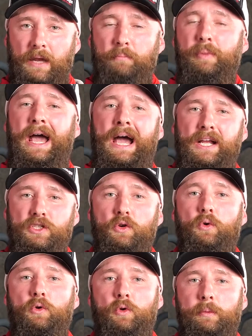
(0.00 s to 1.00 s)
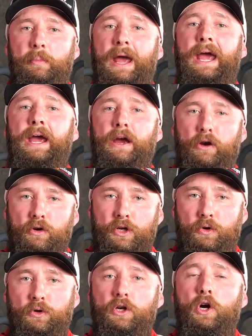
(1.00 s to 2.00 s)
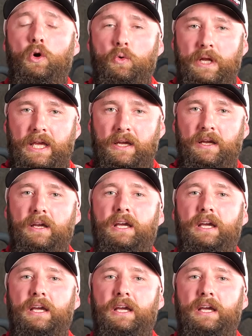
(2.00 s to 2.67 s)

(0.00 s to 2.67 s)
and patch or repair your coating